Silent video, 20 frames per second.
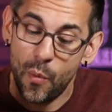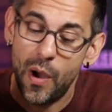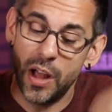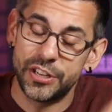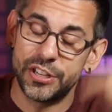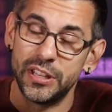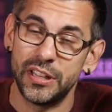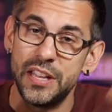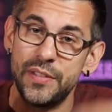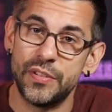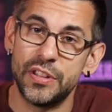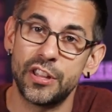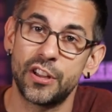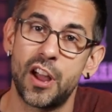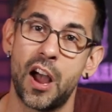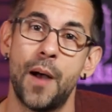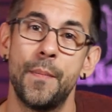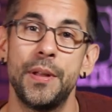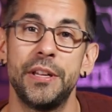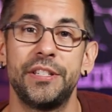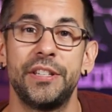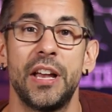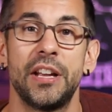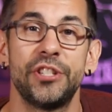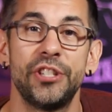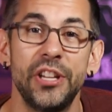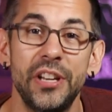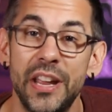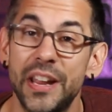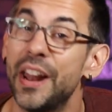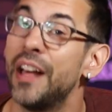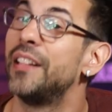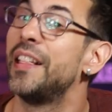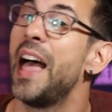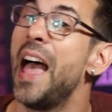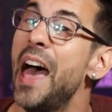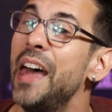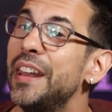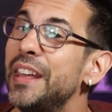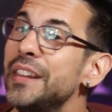why don't you leave it in the comment section and I'll
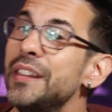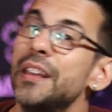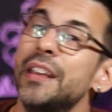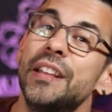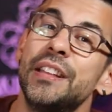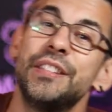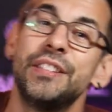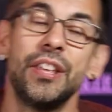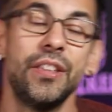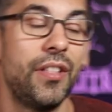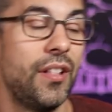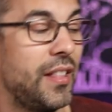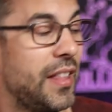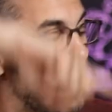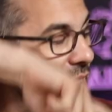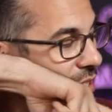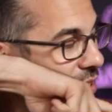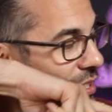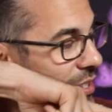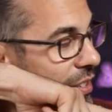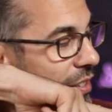add it to the list.